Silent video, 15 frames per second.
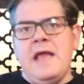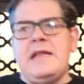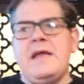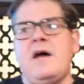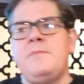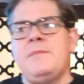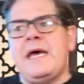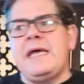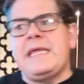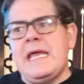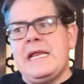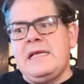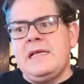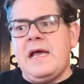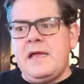Now, I'm not
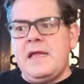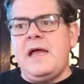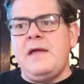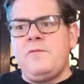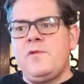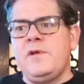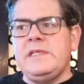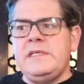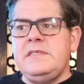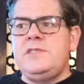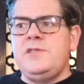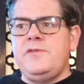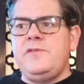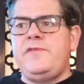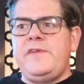getting, I really
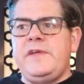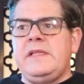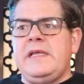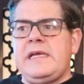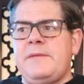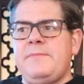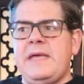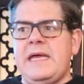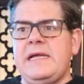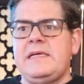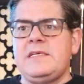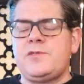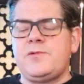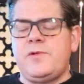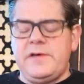do feel like I'm
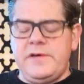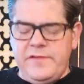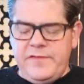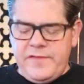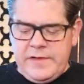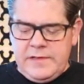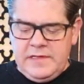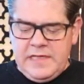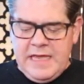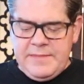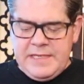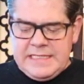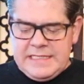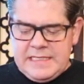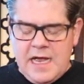getting sort of
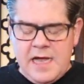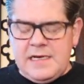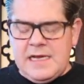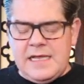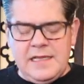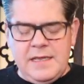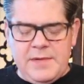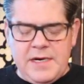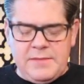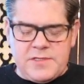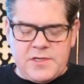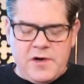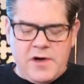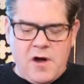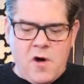lemon, not lemon, I'm
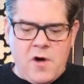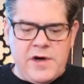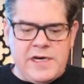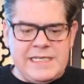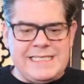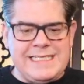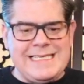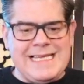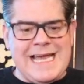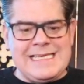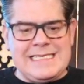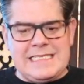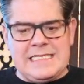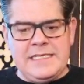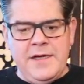sorry, orange
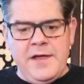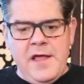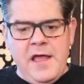zest.